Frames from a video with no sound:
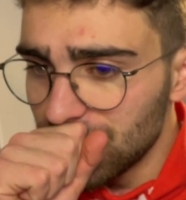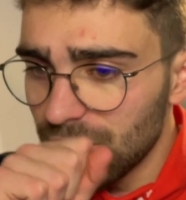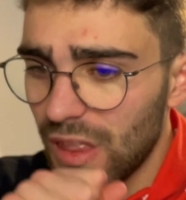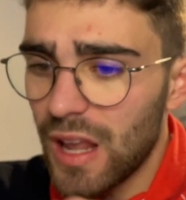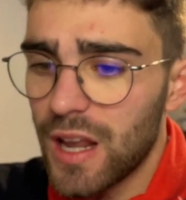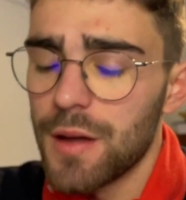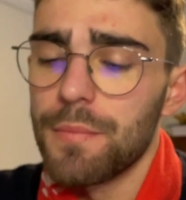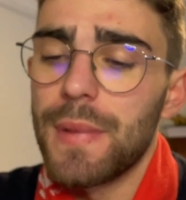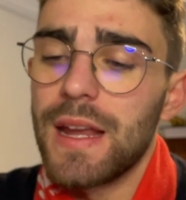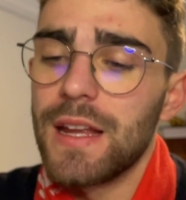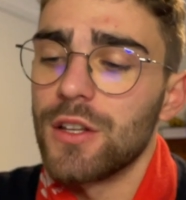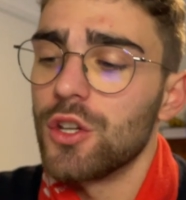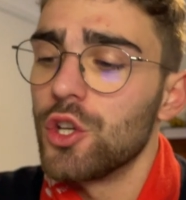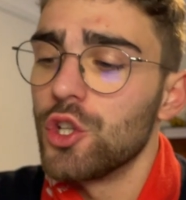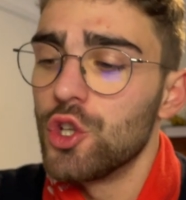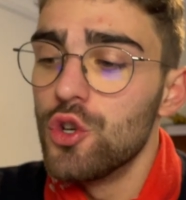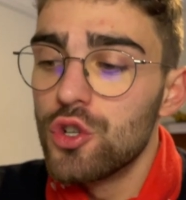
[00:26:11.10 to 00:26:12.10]
can mean
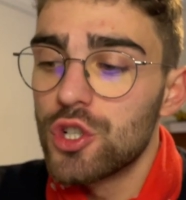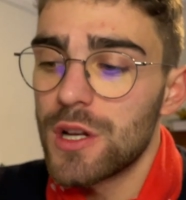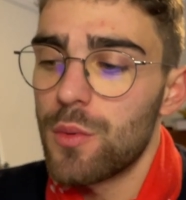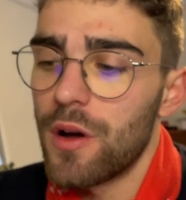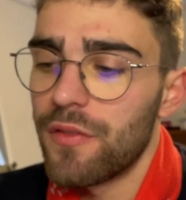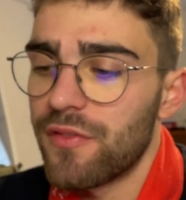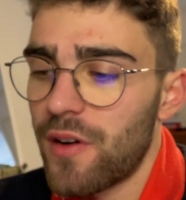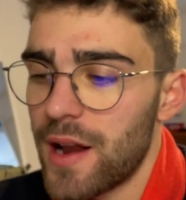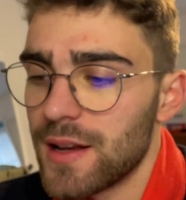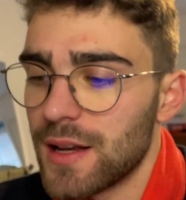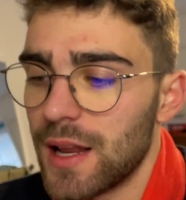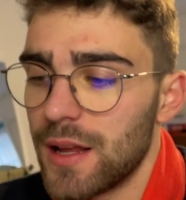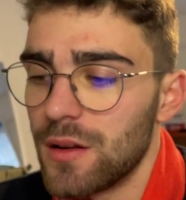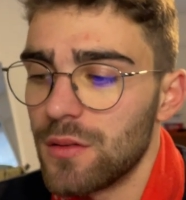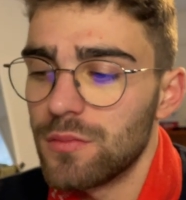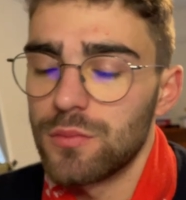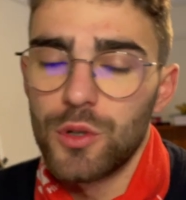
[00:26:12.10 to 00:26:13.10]
usually were
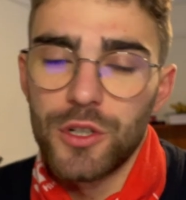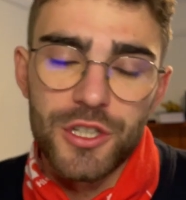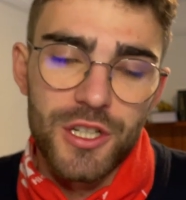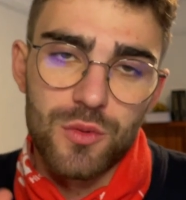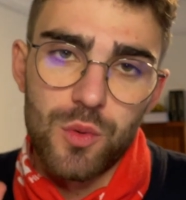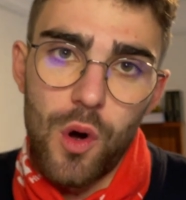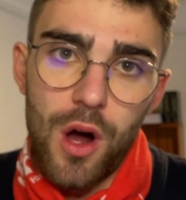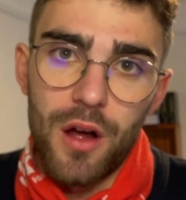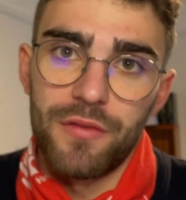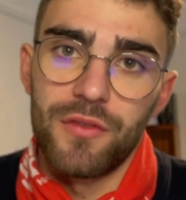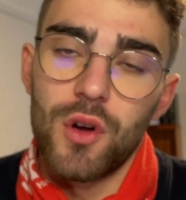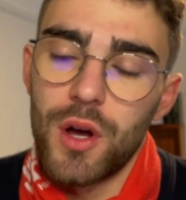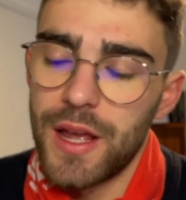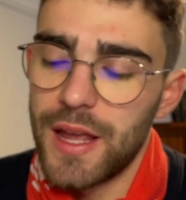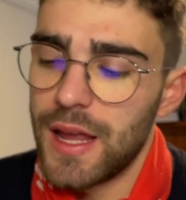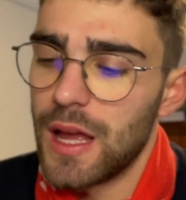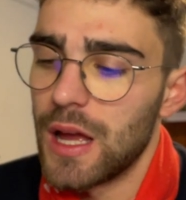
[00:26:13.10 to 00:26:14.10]
friendly, which is what I've got
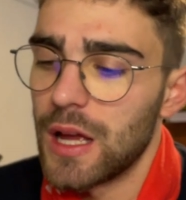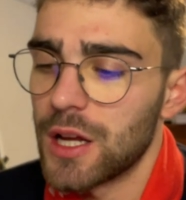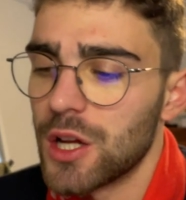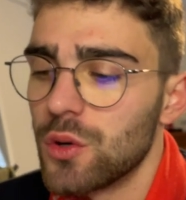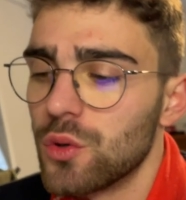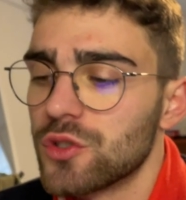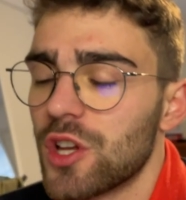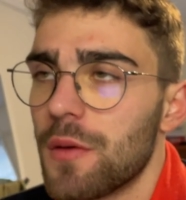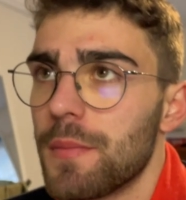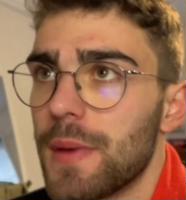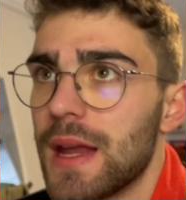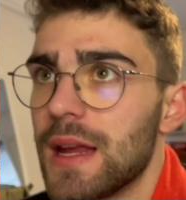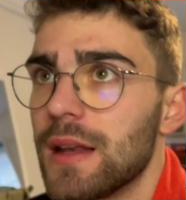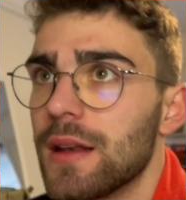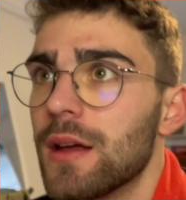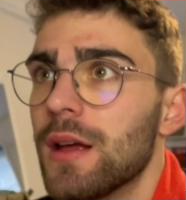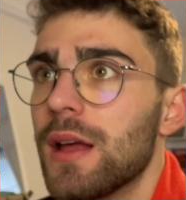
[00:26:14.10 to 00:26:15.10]
here. Can also
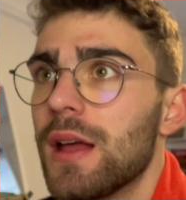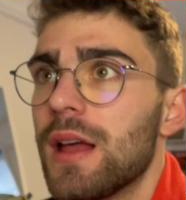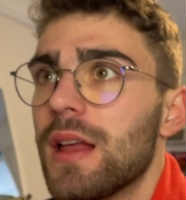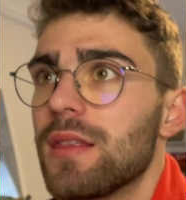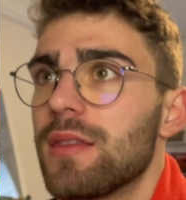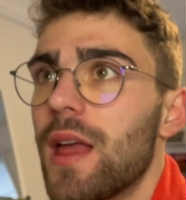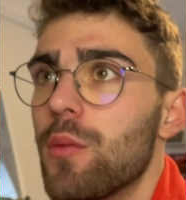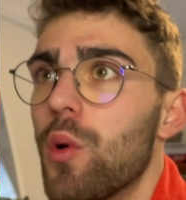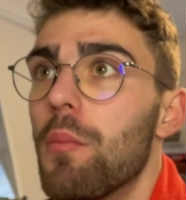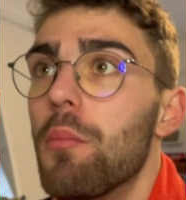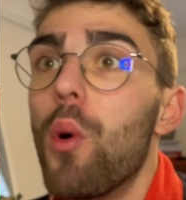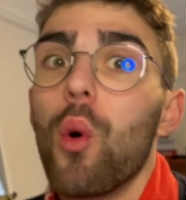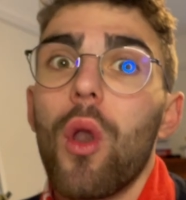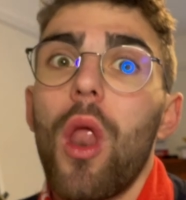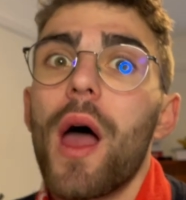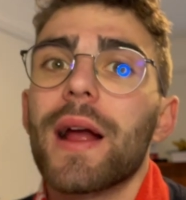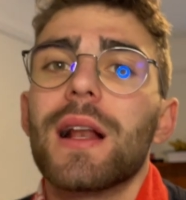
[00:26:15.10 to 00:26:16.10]
mean they were more
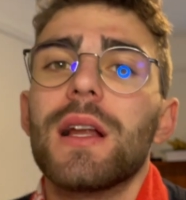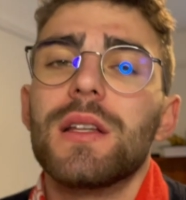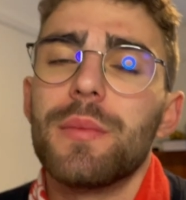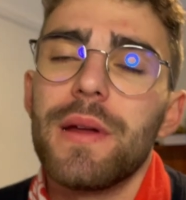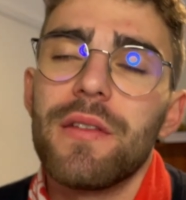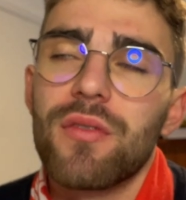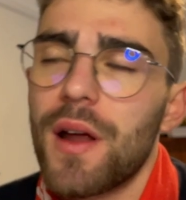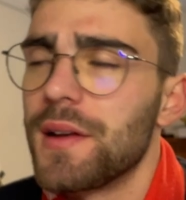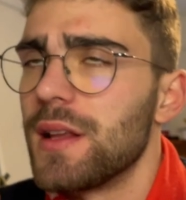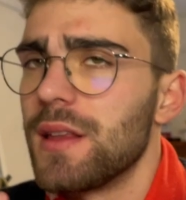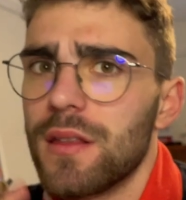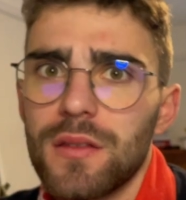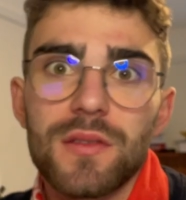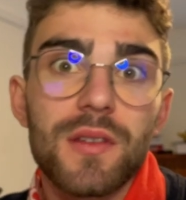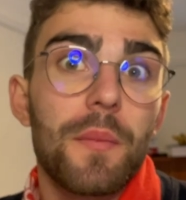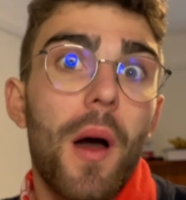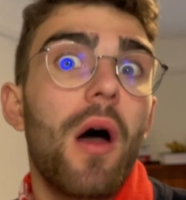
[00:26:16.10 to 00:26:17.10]
likely to be friendly than
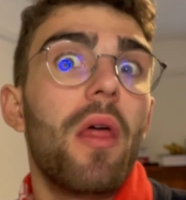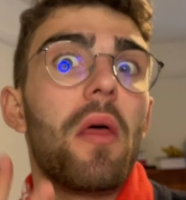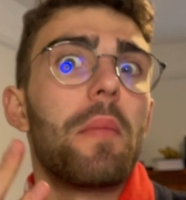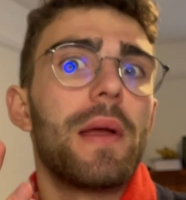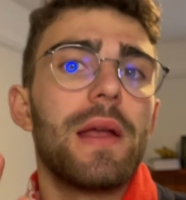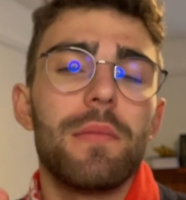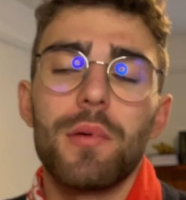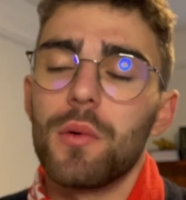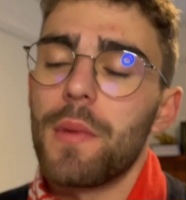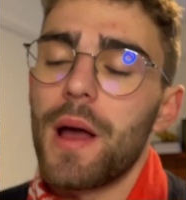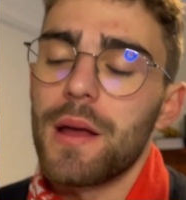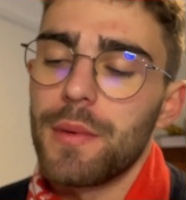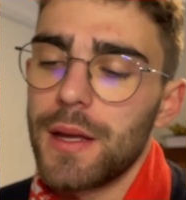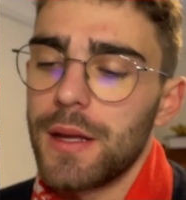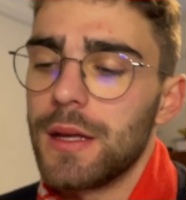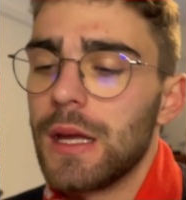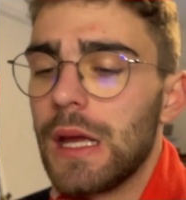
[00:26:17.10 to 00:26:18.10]
some other people
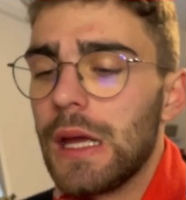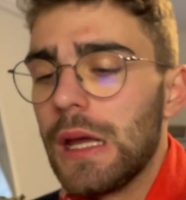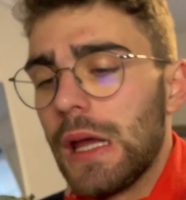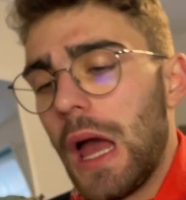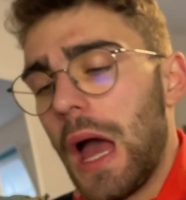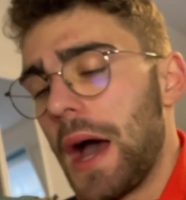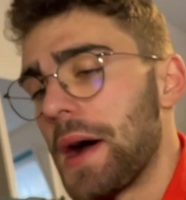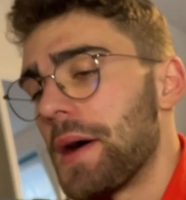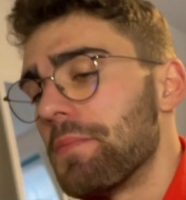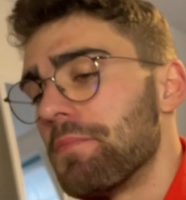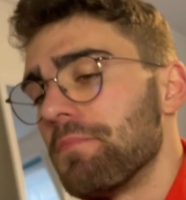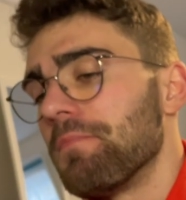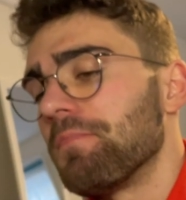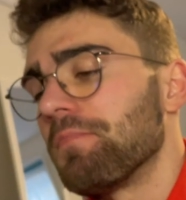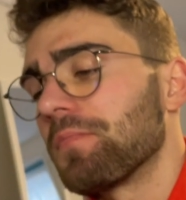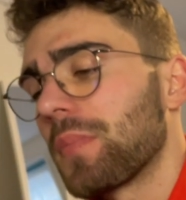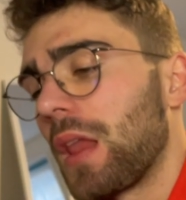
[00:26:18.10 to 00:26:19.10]
maybe.
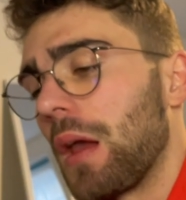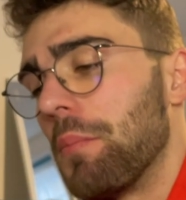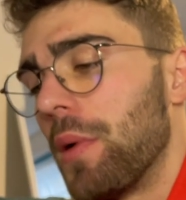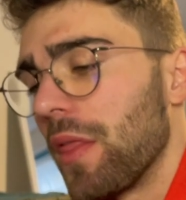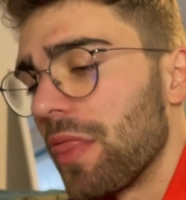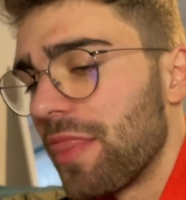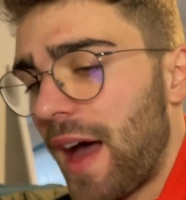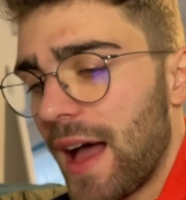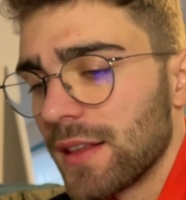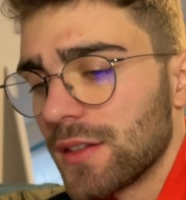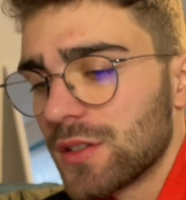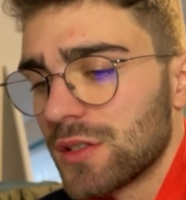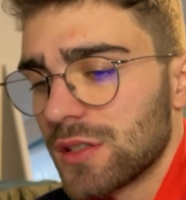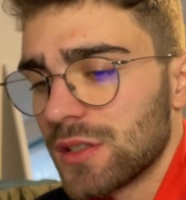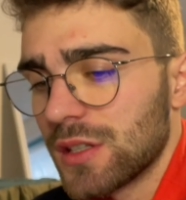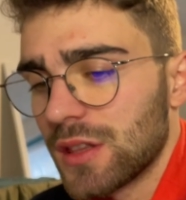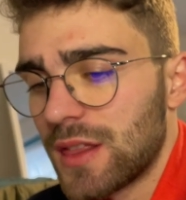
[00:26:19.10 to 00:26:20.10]
But
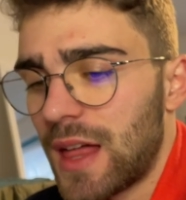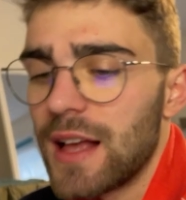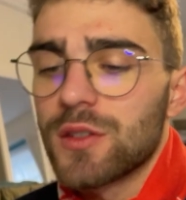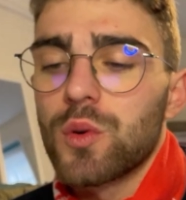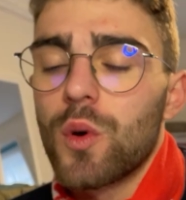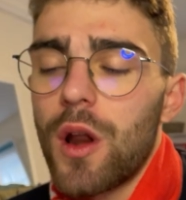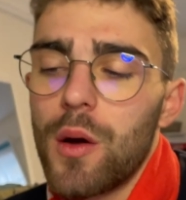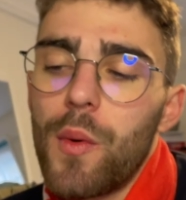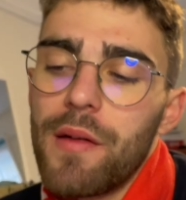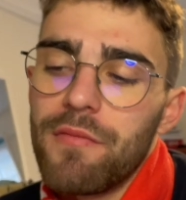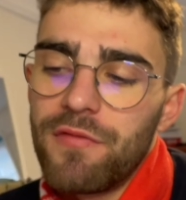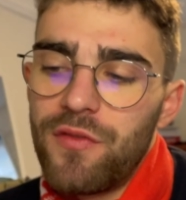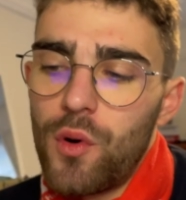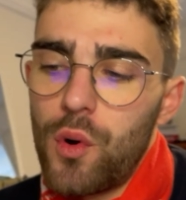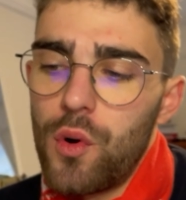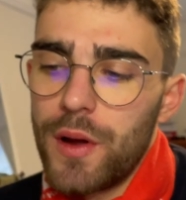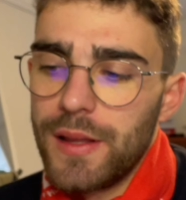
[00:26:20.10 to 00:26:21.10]
that's what I went
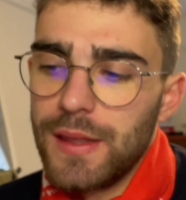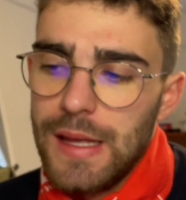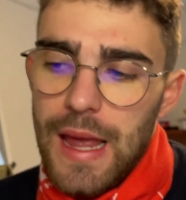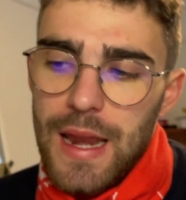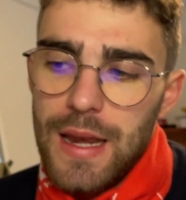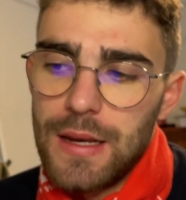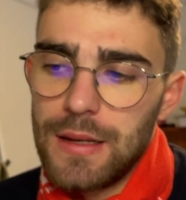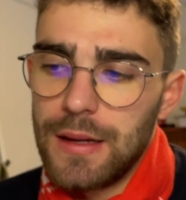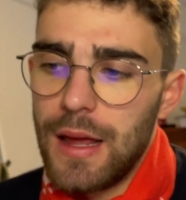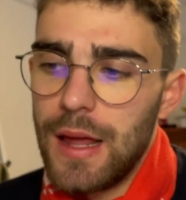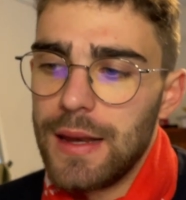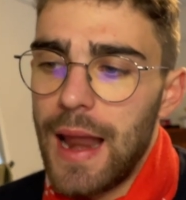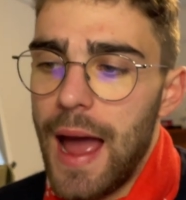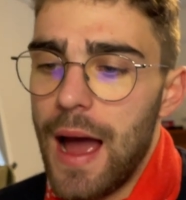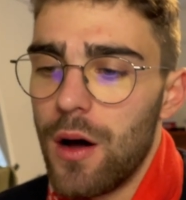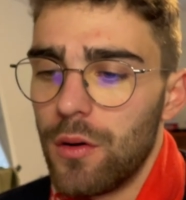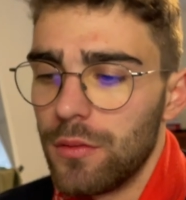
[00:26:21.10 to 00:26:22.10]
for in the end.
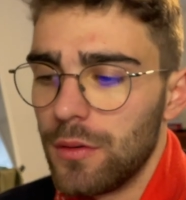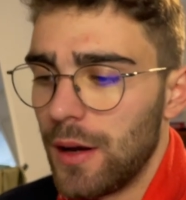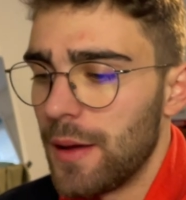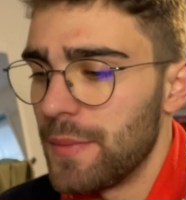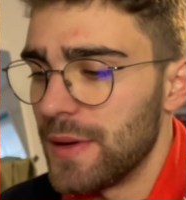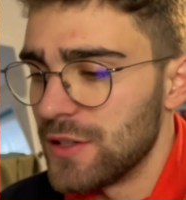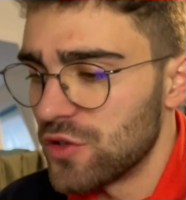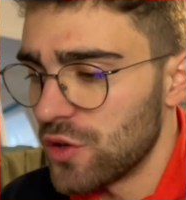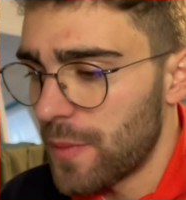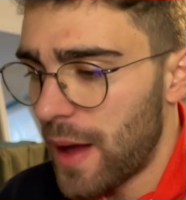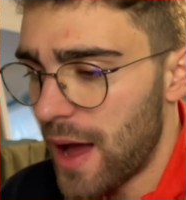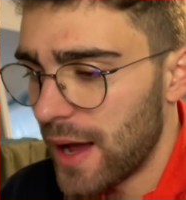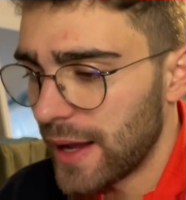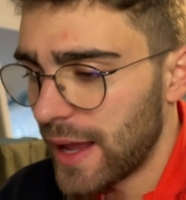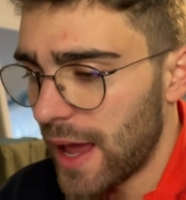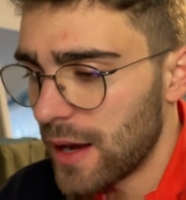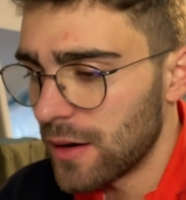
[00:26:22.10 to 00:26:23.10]
Now, let me zoom out
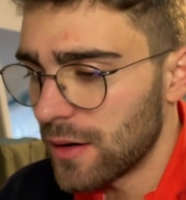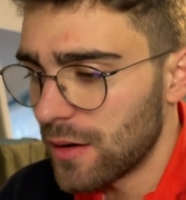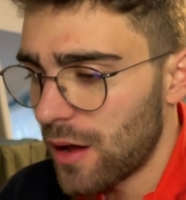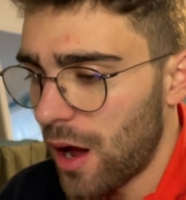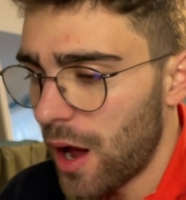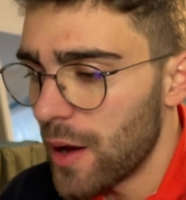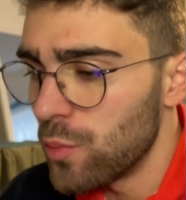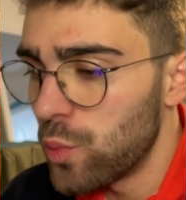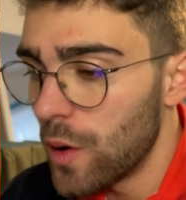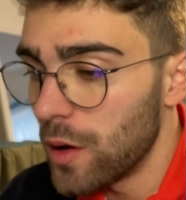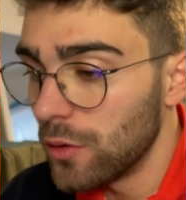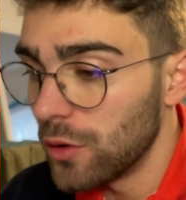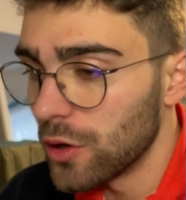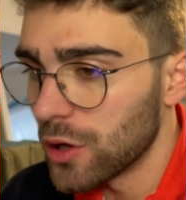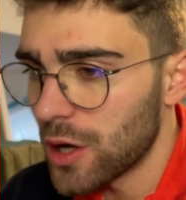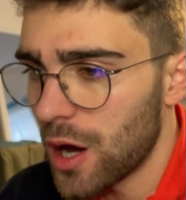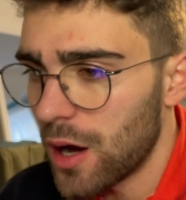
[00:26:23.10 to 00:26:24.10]
again. I will
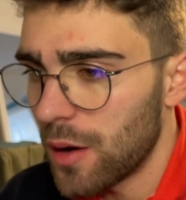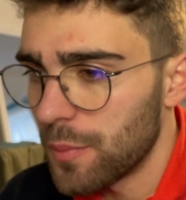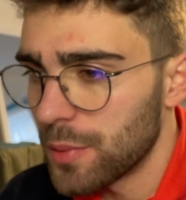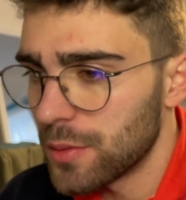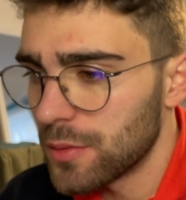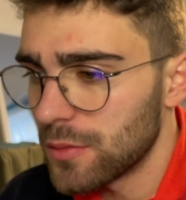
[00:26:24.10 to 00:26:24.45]
look up